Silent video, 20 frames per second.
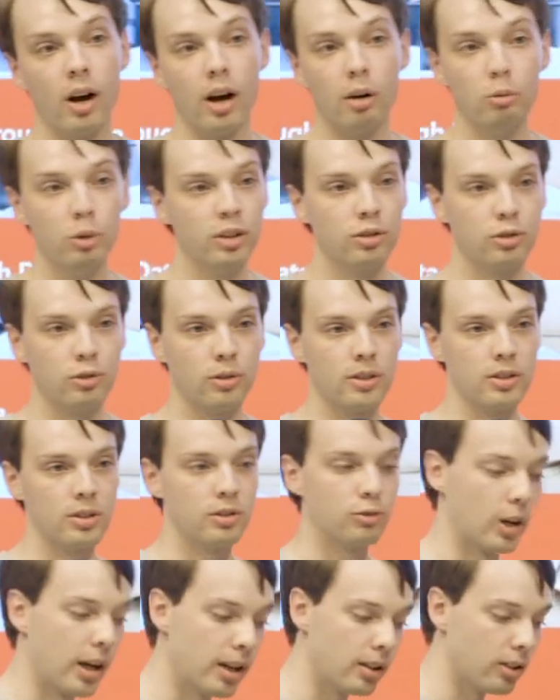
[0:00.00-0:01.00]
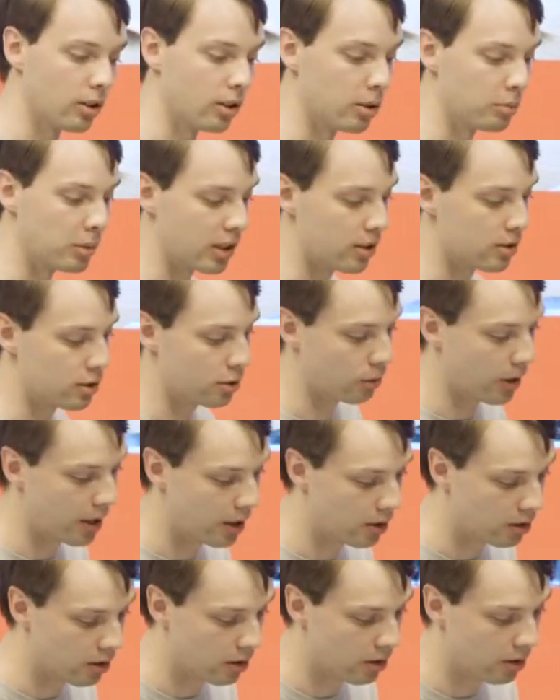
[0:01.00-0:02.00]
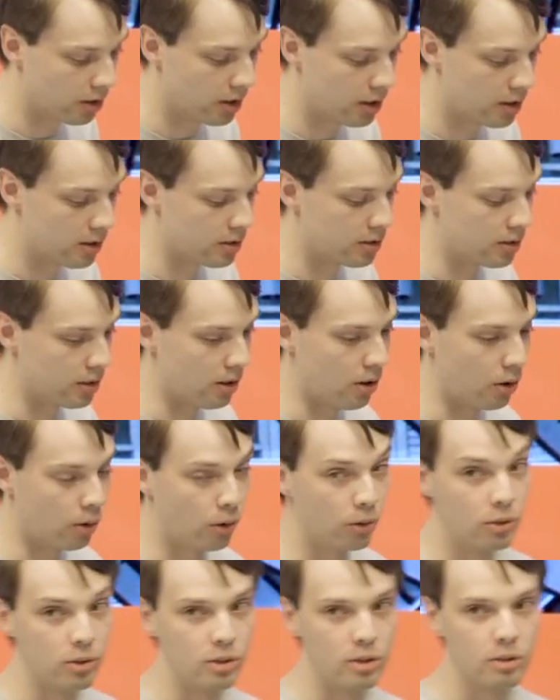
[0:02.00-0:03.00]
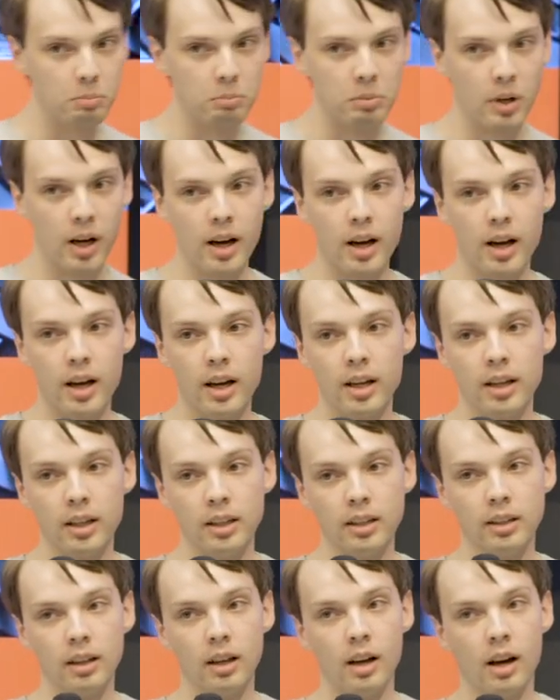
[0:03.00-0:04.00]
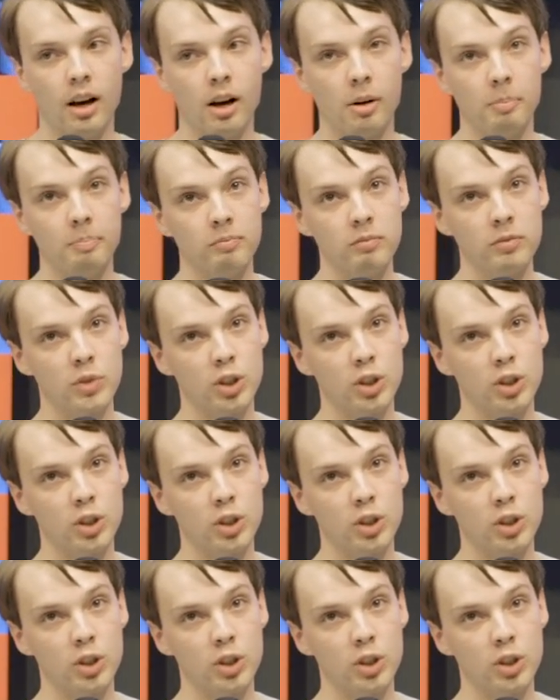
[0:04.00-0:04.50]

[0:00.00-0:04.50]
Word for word: I wouldn't trust Grindr because Grindr is owned by um,